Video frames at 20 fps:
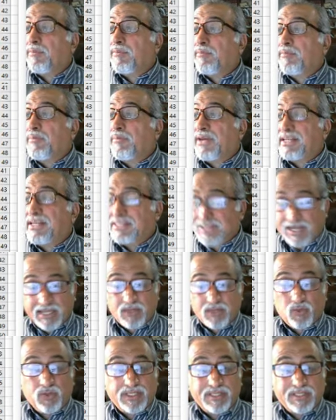percent,
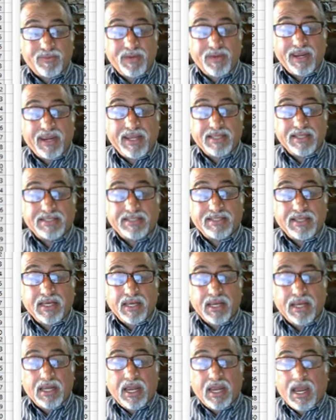which means
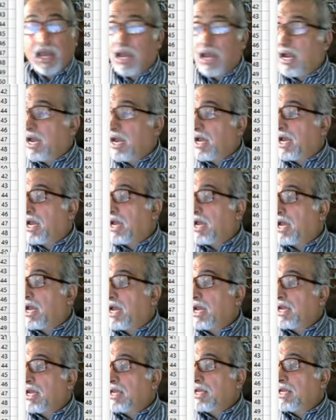
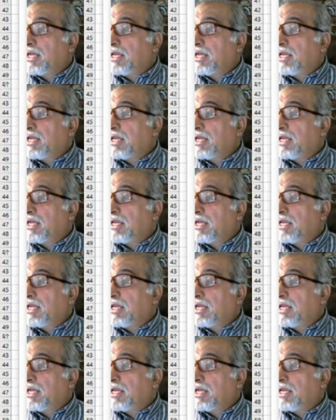20